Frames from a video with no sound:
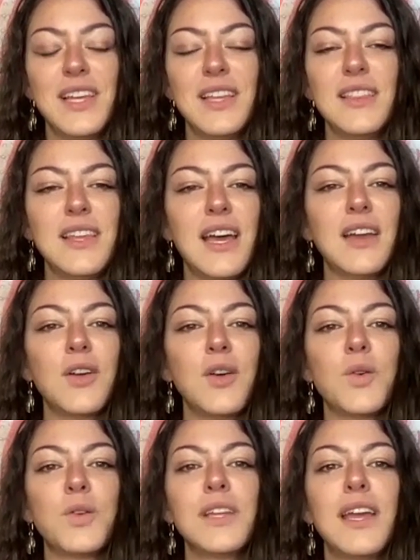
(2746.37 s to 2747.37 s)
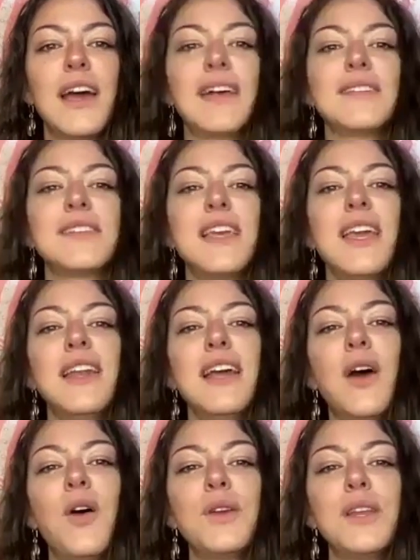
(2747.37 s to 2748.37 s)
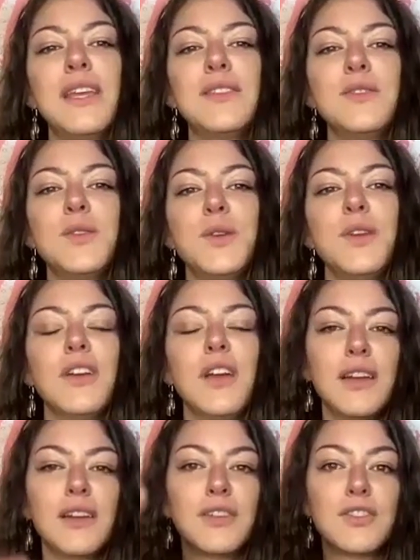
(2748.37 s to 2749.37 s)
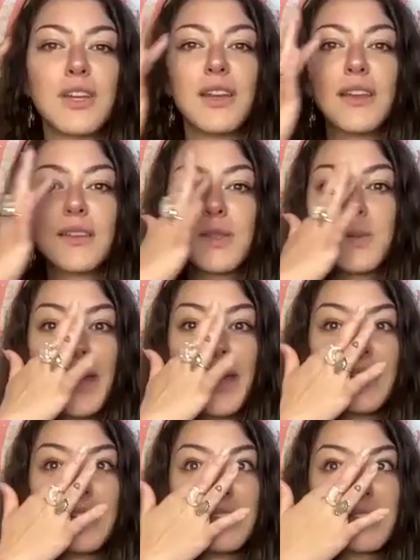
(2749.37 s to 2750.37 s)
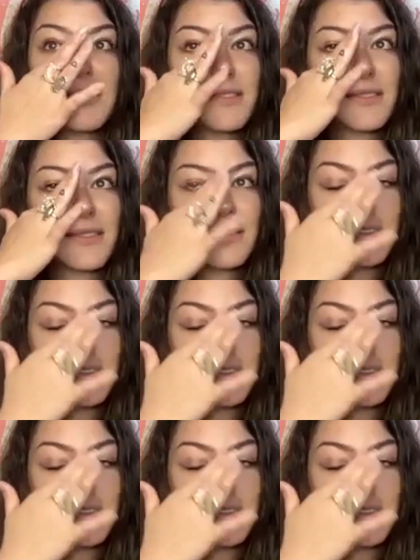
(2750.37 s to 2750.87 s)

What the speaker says: Let that gold cascade out into your energetic space.